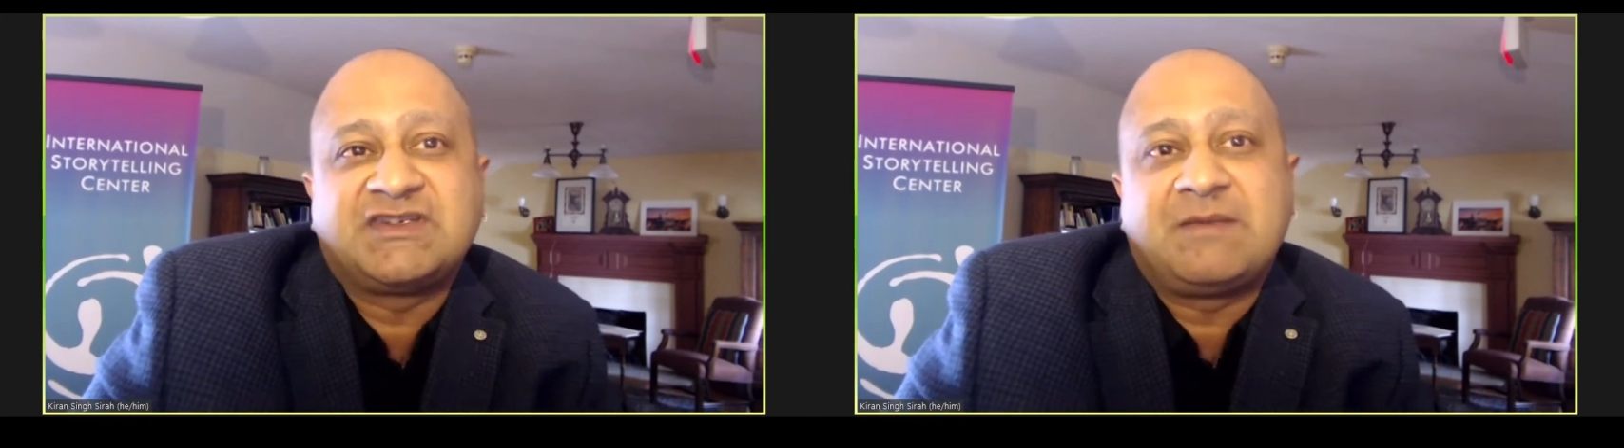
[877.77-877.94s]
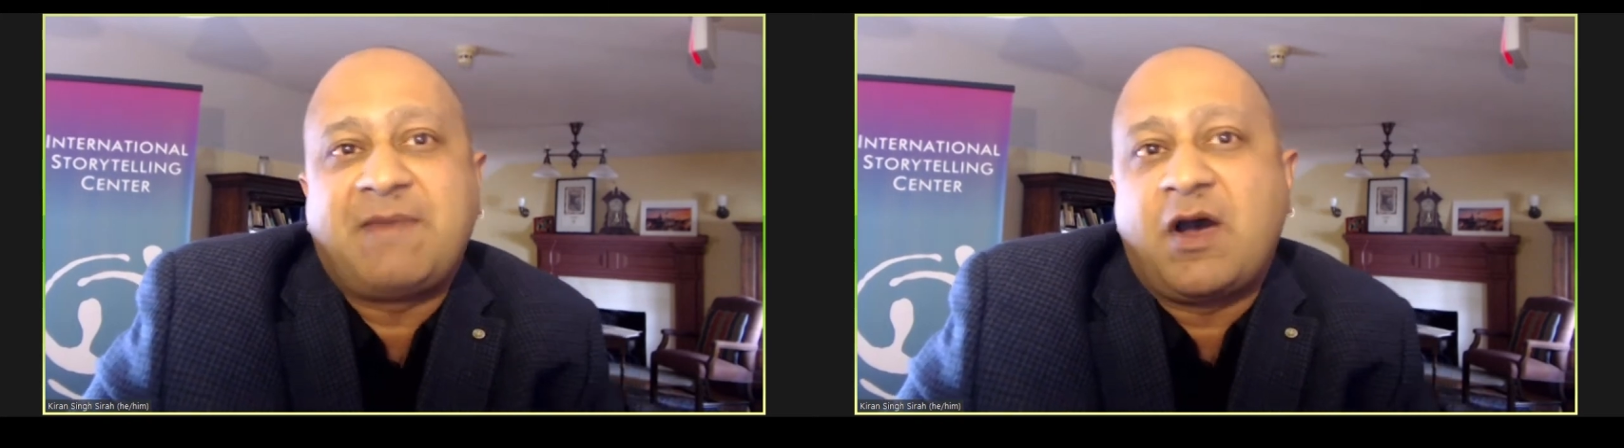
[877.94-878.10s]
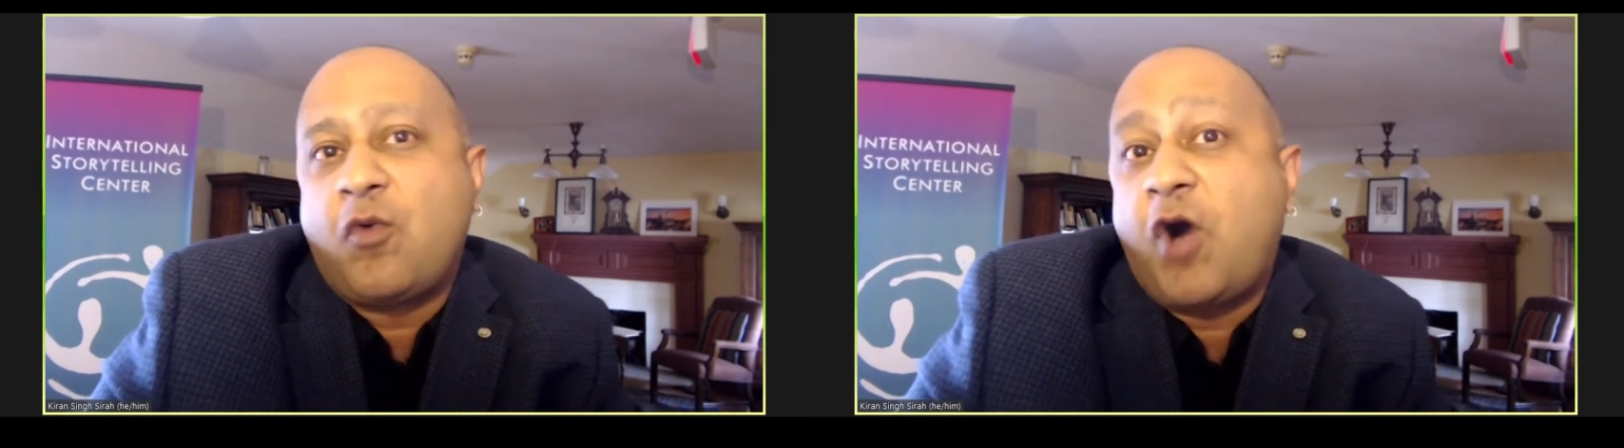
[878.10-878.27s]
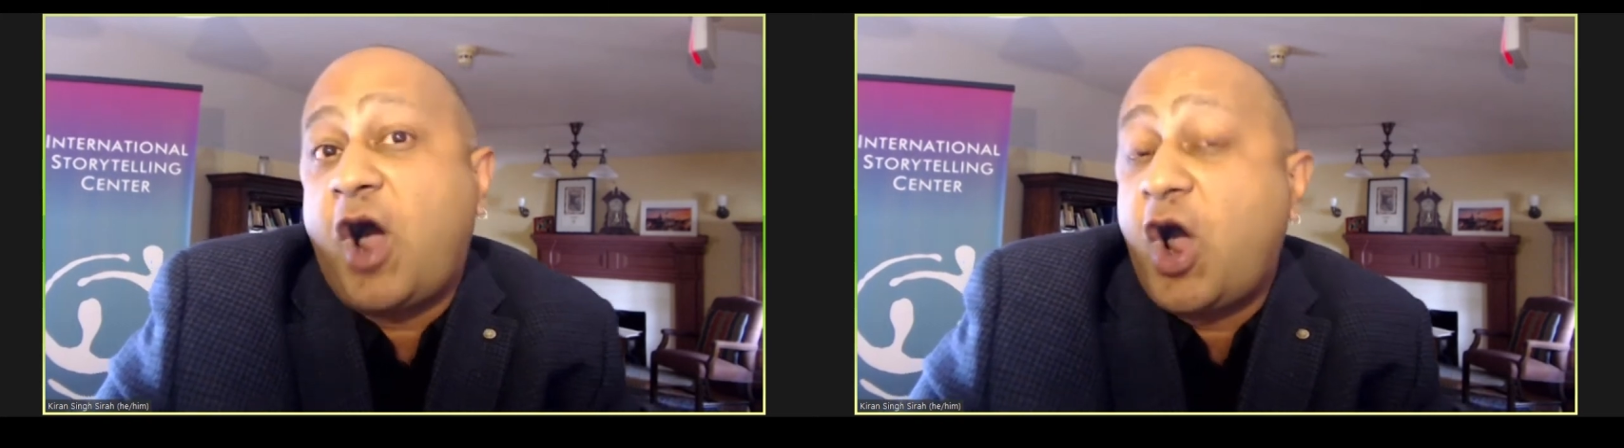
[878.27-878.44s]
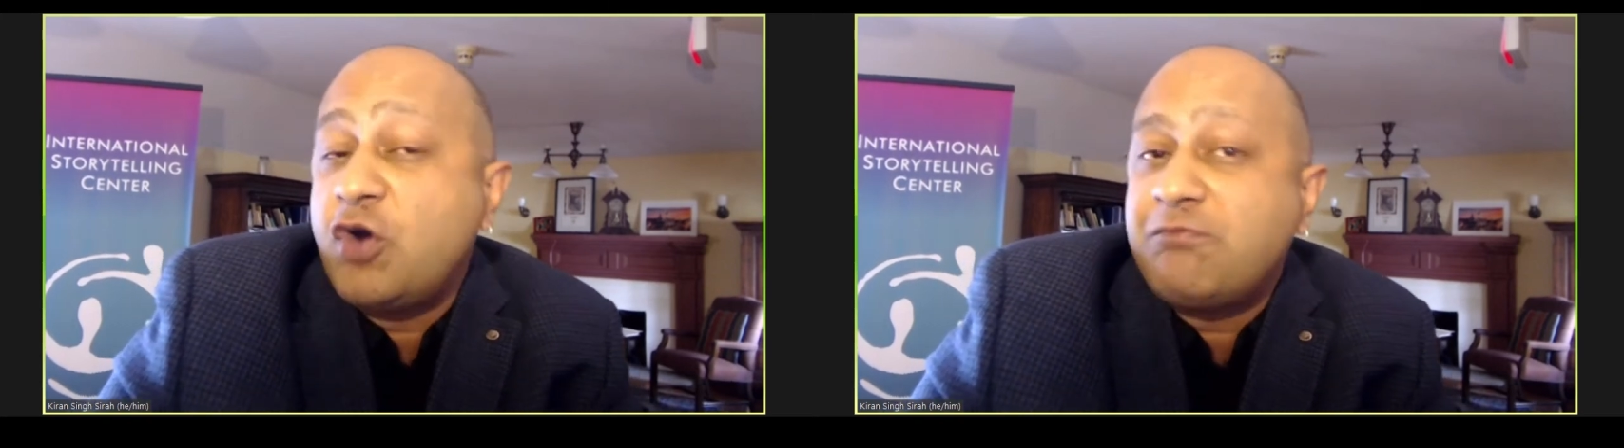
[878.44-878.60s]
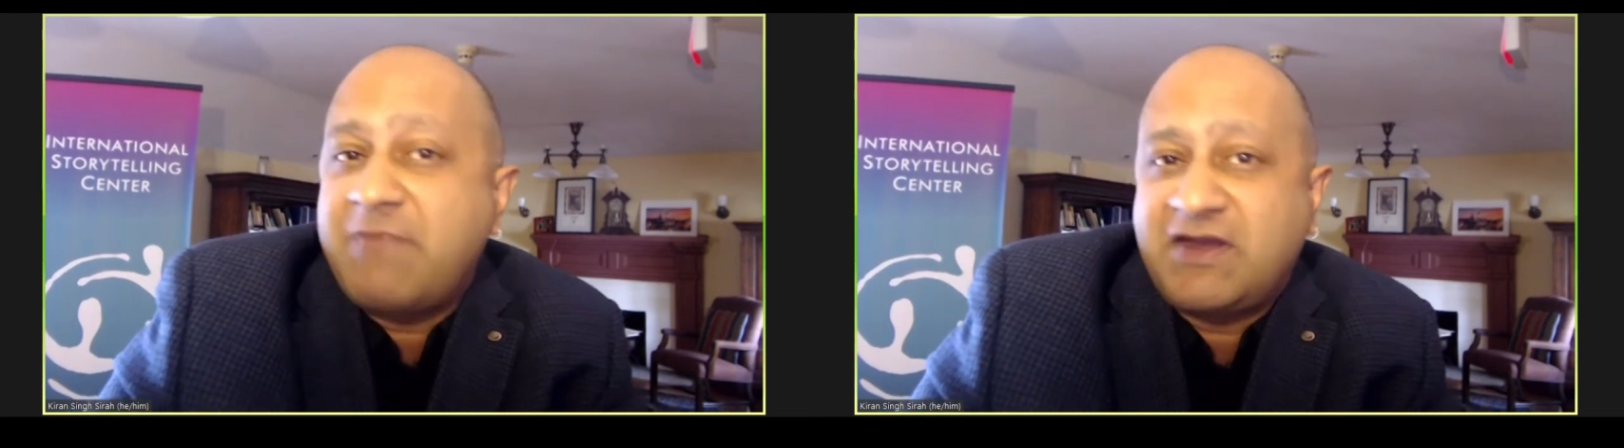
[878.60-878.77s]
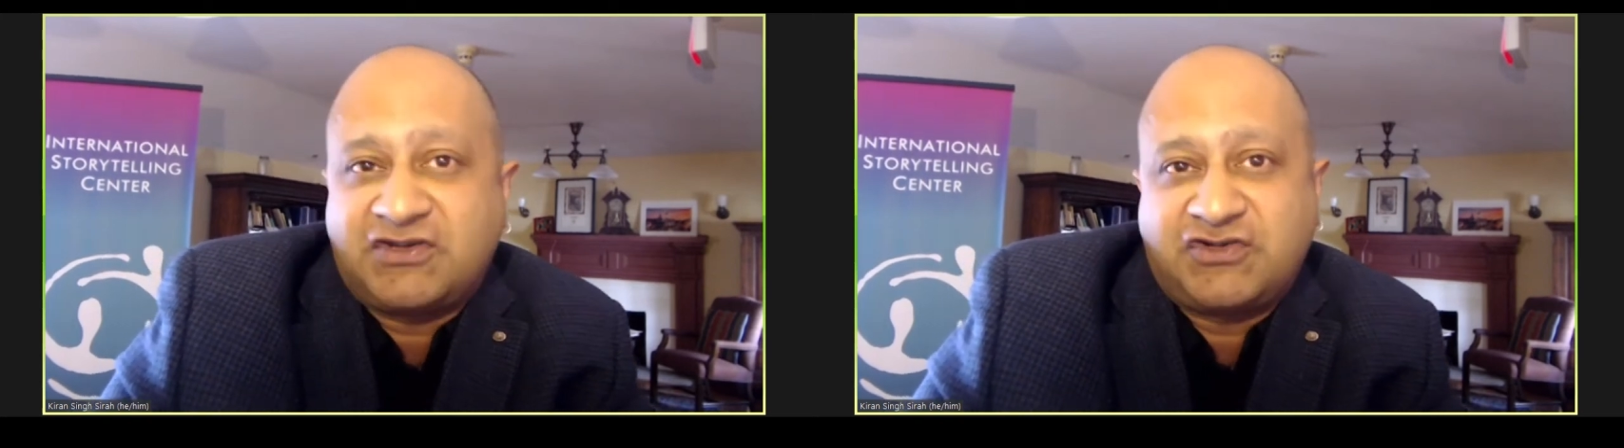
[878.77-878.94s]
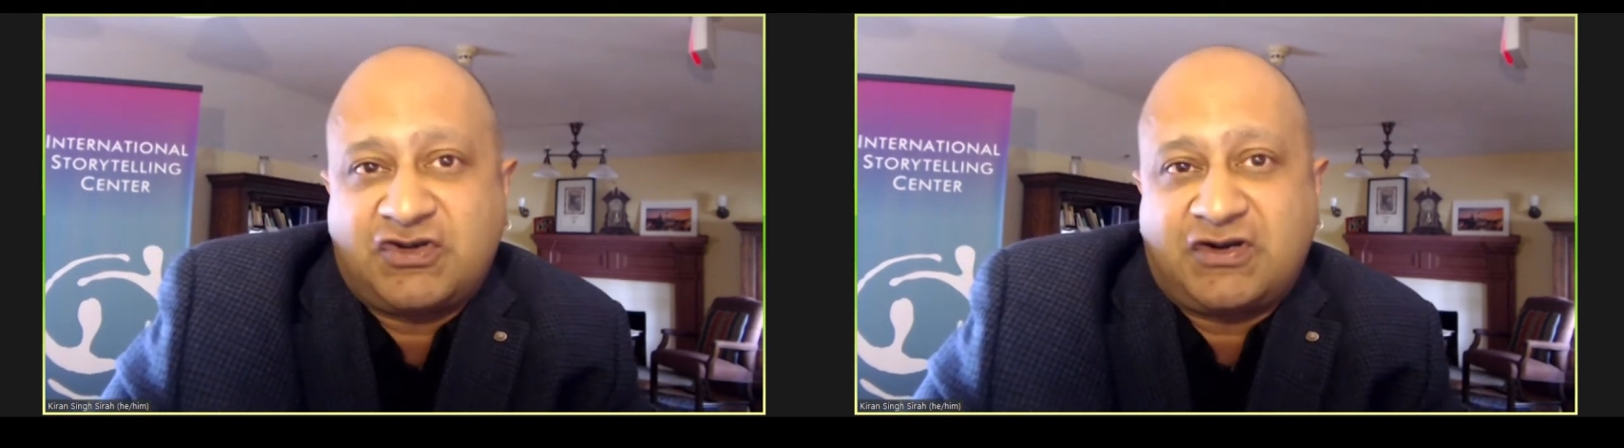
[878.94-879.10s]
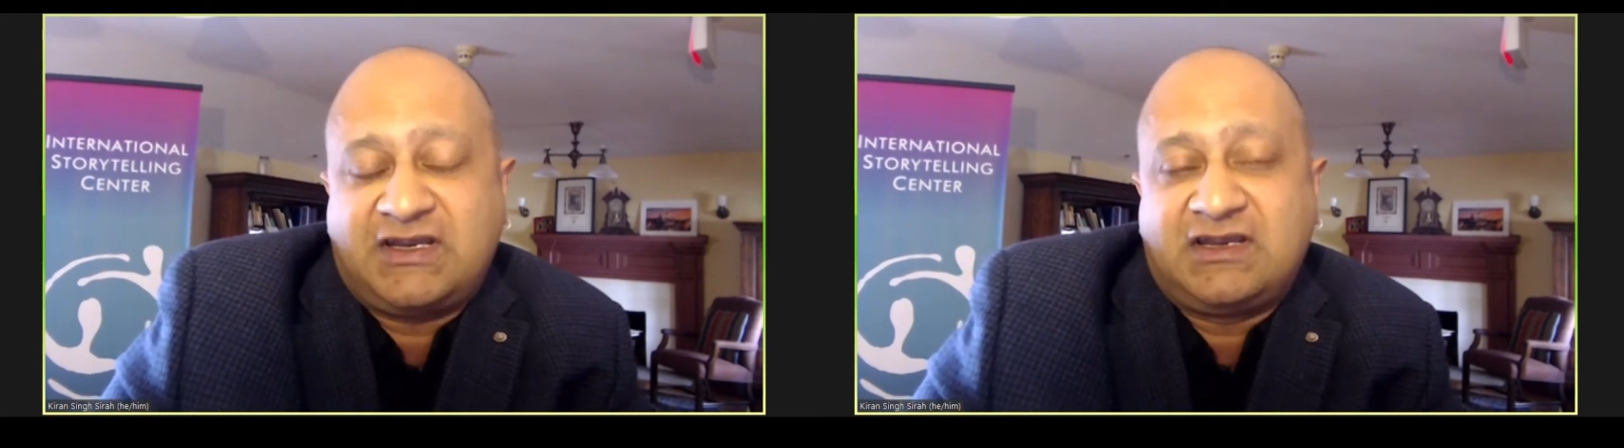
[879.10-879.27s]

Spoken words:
about what home meant to Johnny.